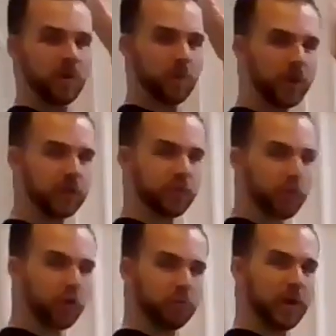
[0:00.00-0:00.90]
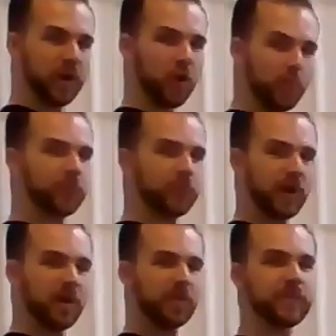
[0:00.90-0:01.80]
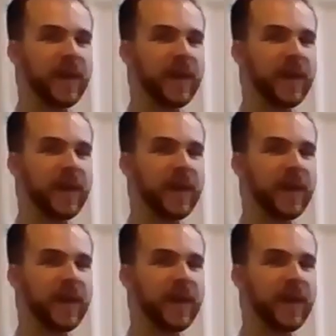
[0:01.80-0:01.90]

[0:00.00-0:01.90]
when I turn my arms around